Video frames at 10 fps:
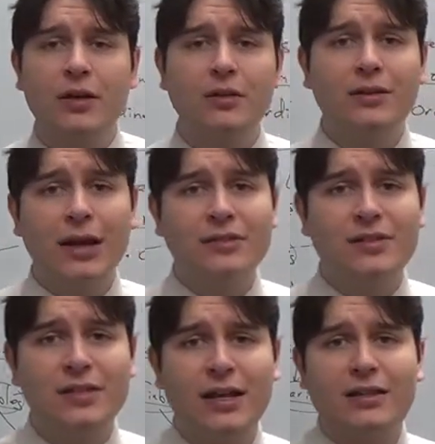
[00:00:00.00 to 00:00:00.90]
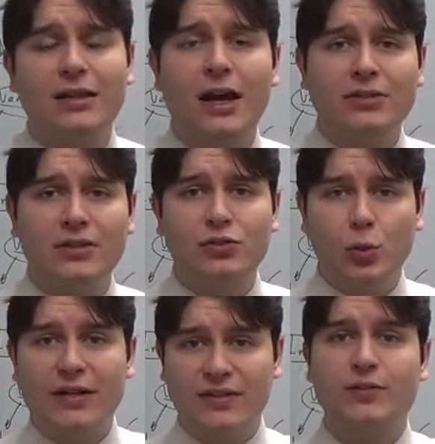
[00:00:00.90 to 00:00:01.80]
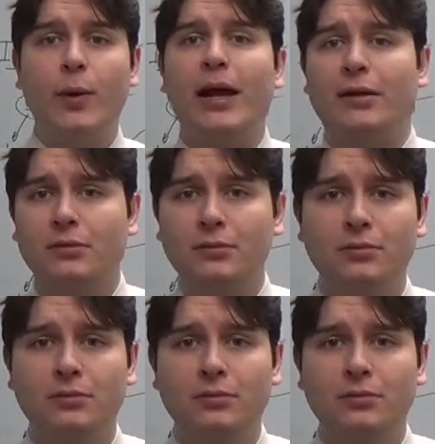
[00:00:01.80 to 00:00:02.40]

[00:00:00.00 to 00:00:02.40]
then I would say that I did twice as well.